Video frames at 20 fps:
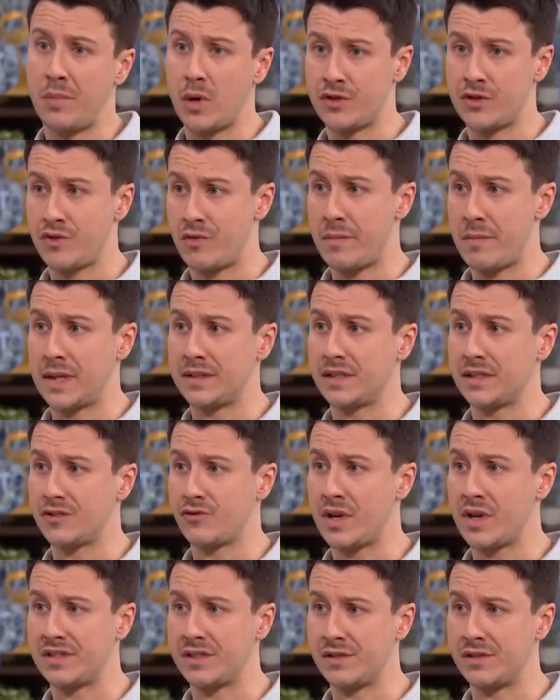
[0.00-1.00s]
post-traumatic
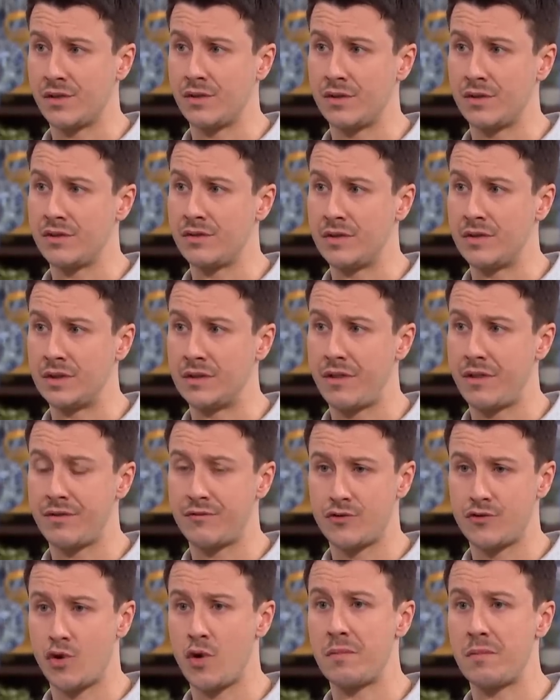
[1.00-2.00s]
stress disorder and
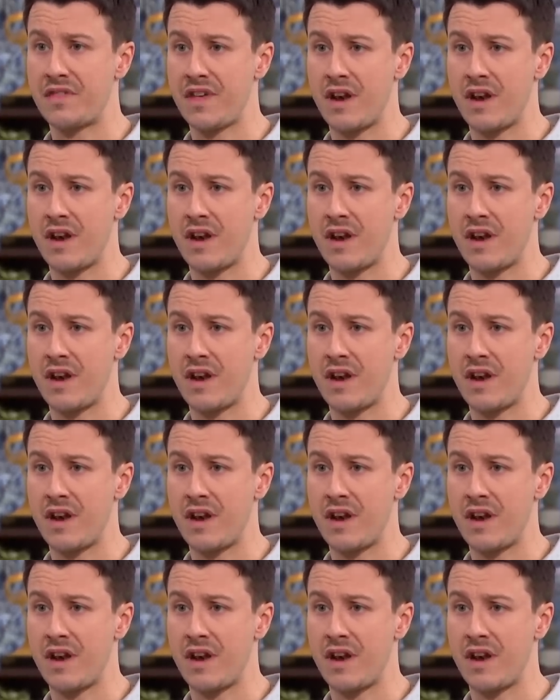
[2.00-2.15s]
trauma